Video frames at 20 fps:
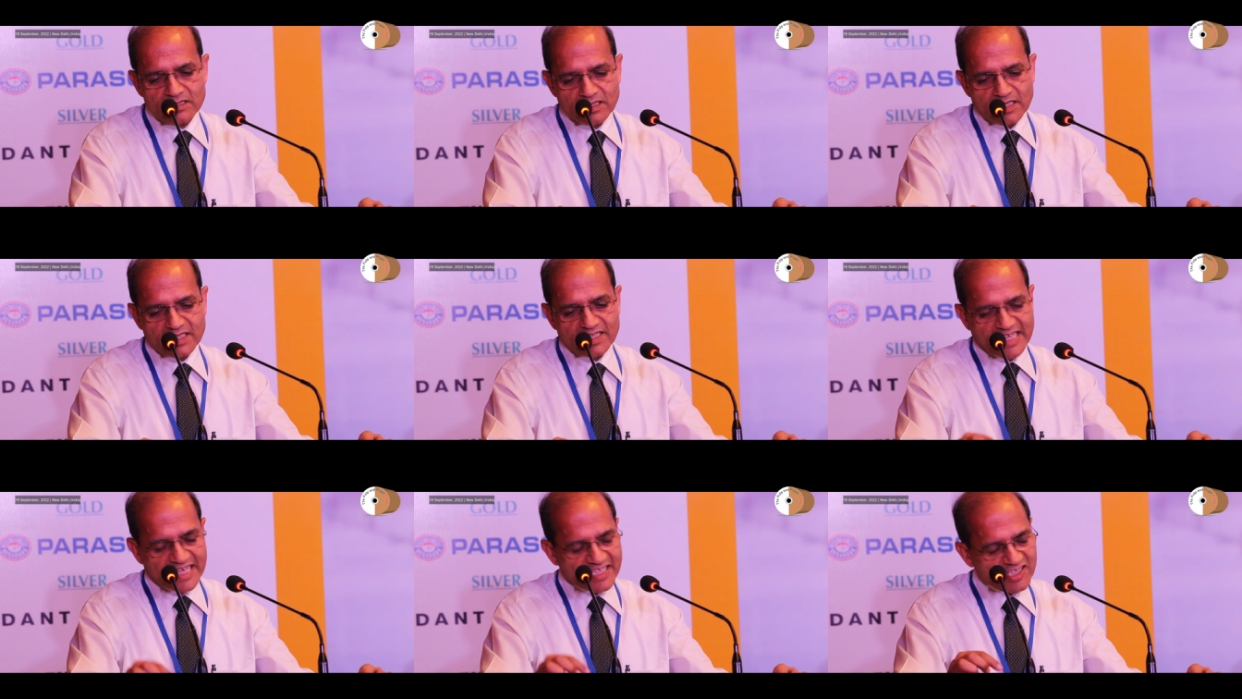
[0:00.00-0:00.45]

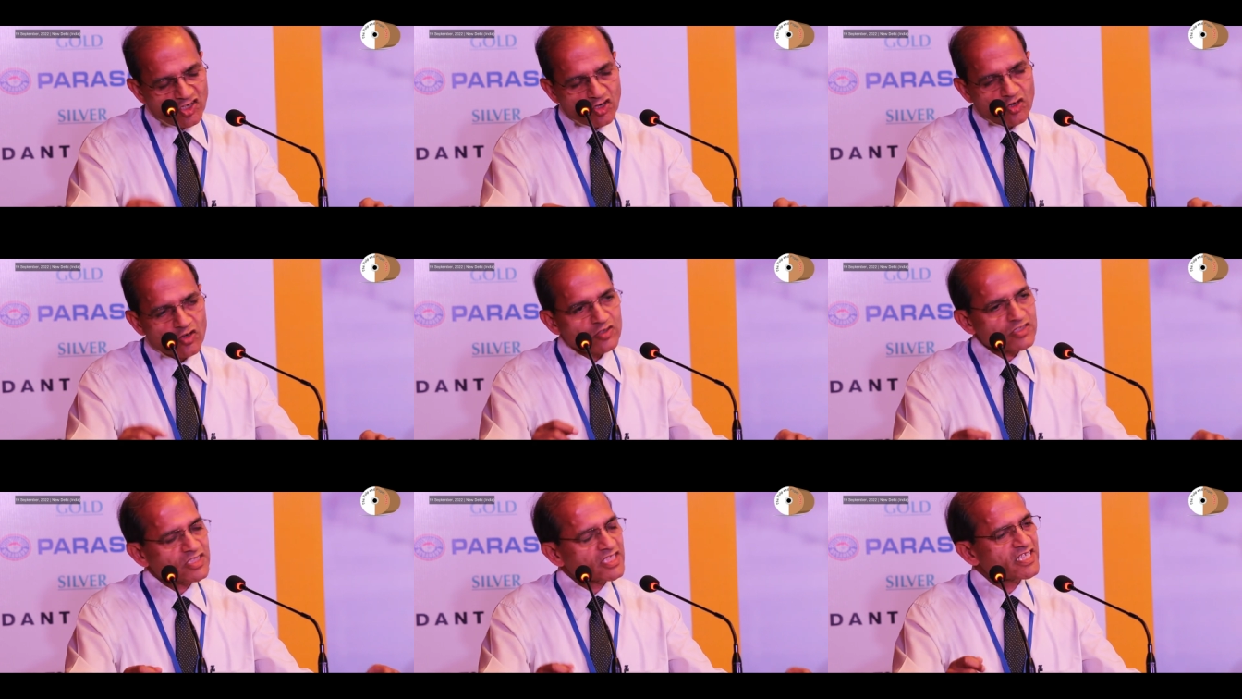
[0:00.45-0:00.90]
the
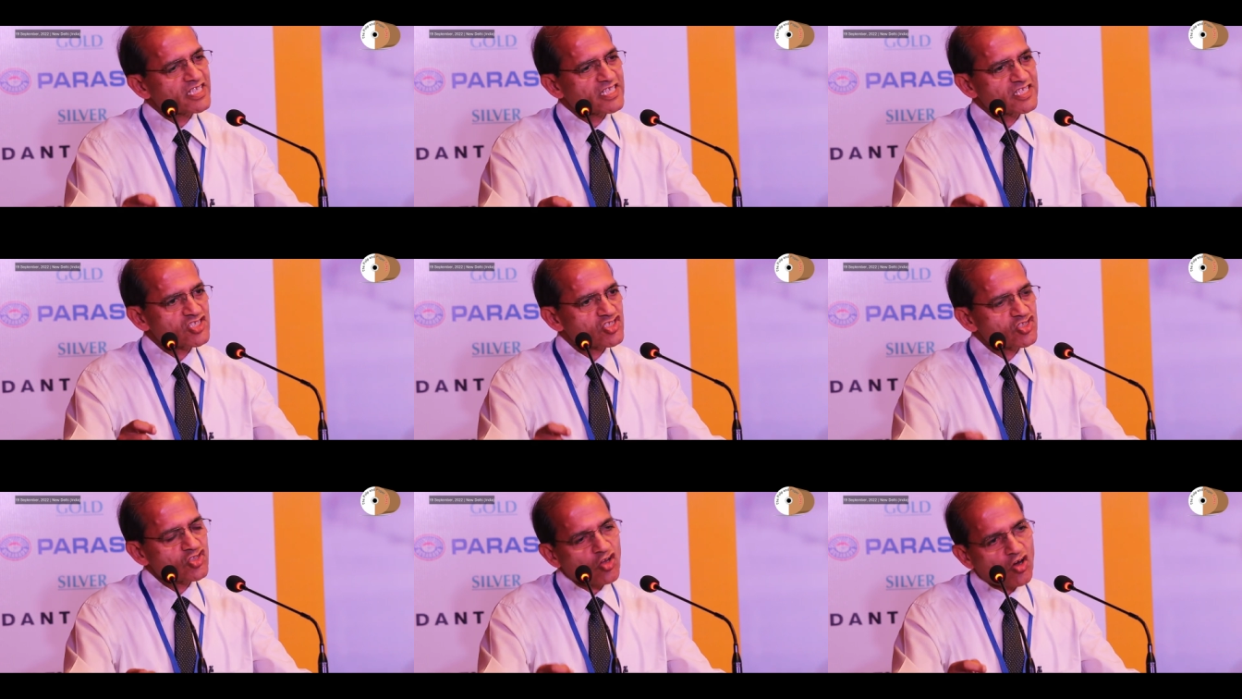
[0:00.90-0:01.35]

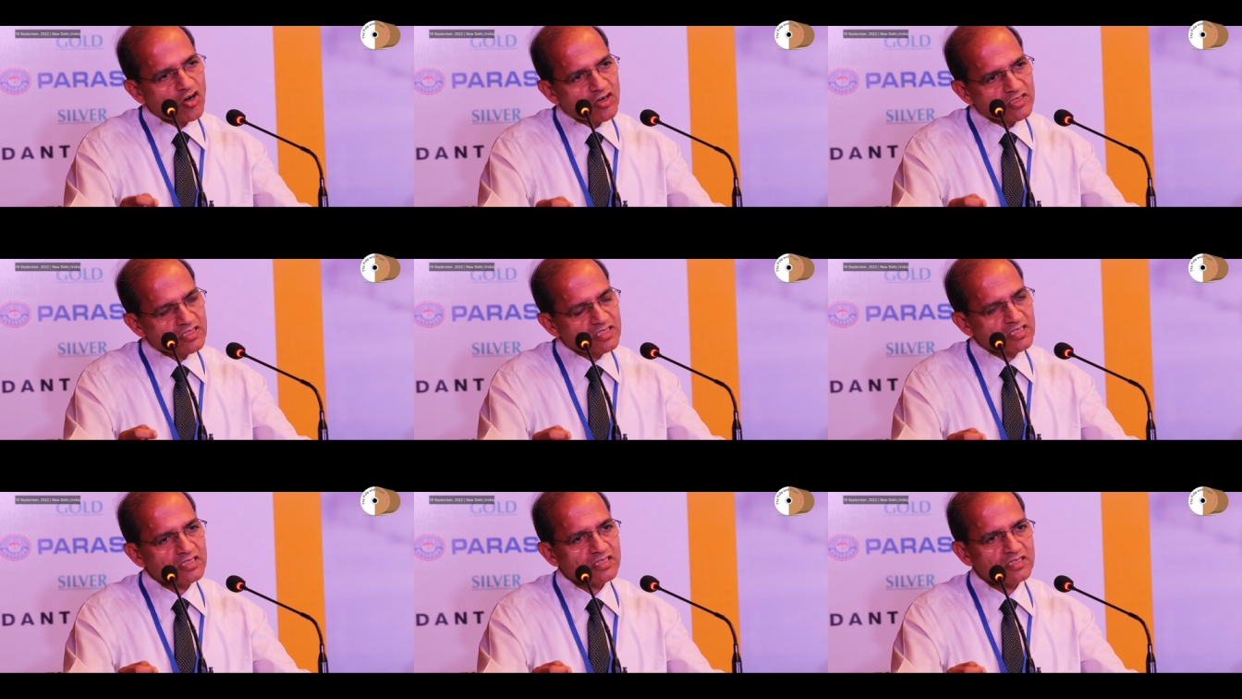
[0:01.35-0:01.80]
technology is
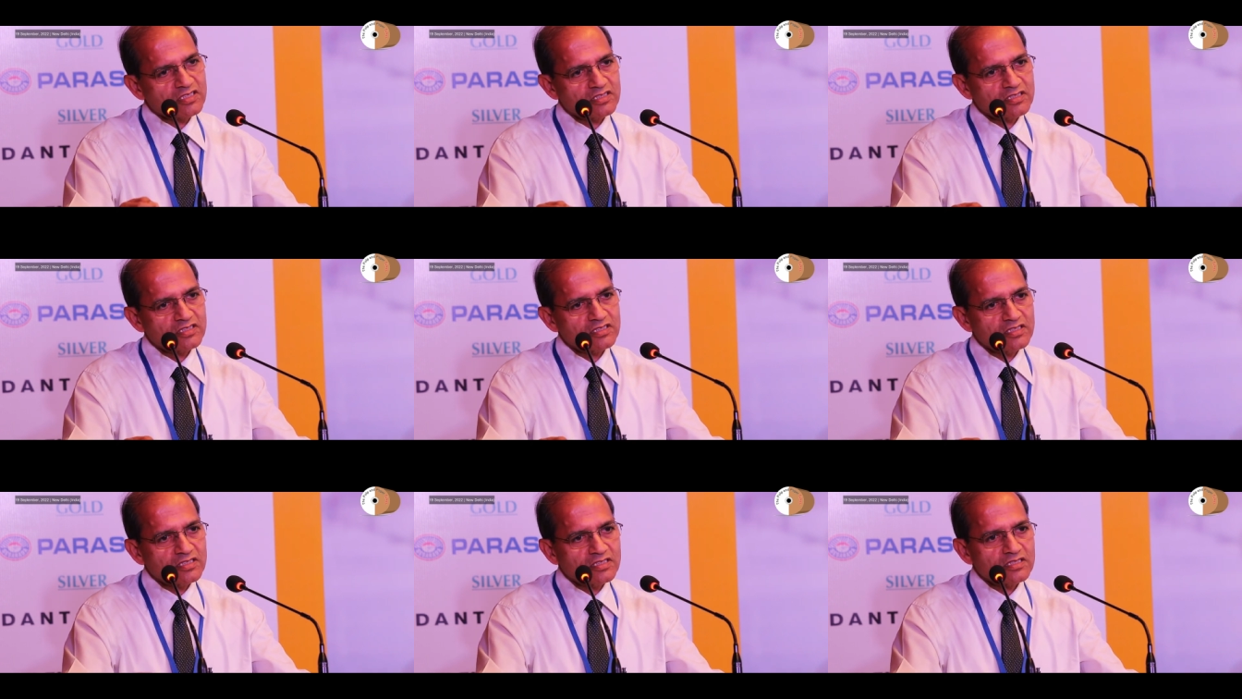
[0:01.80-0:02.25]
not
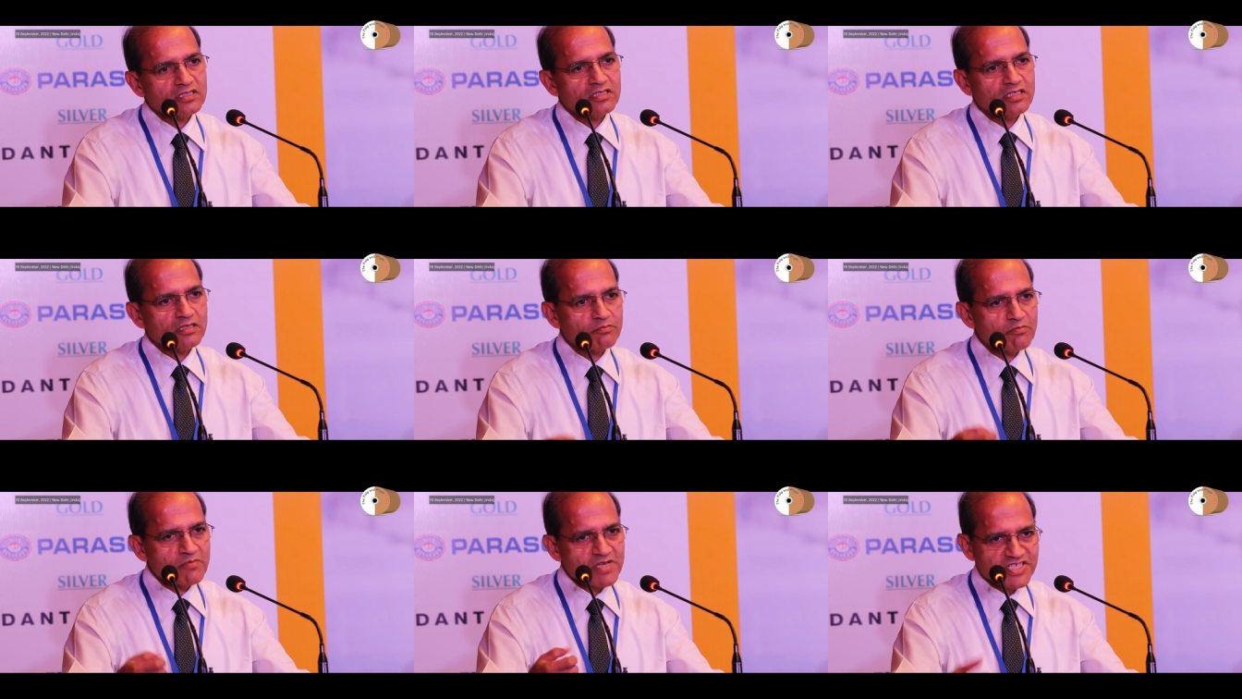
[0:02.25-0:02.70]

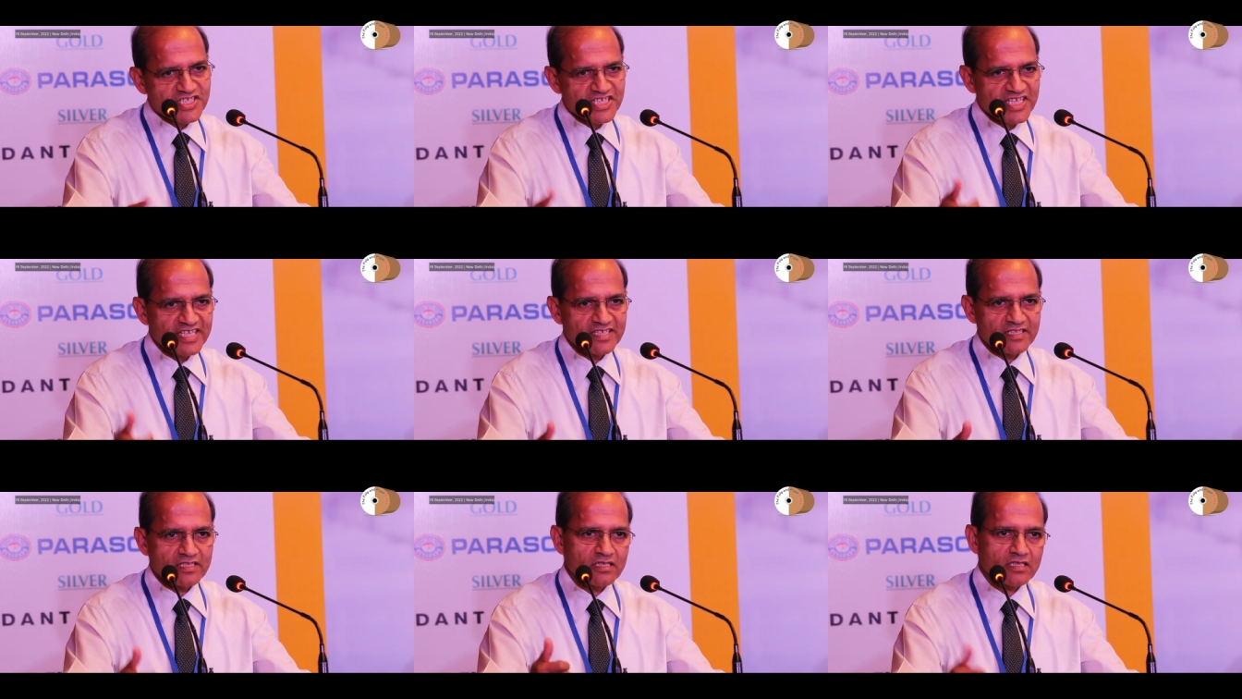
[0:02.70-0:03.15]
the
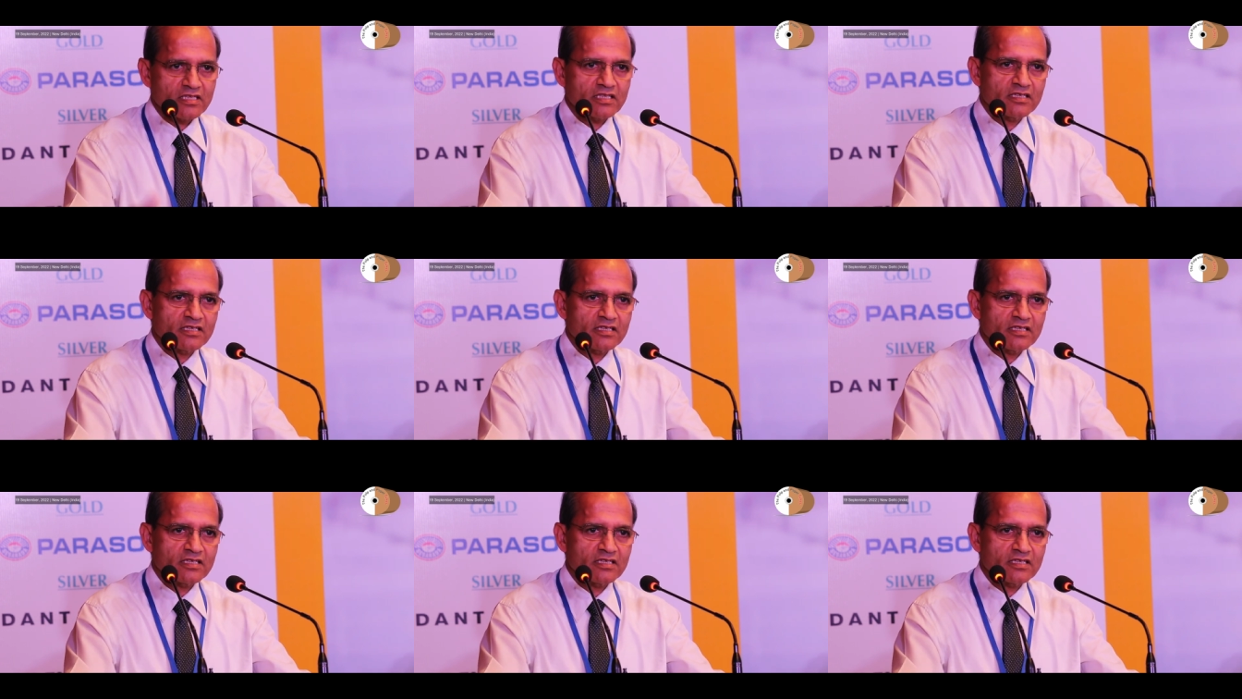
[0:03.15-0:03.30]
machine.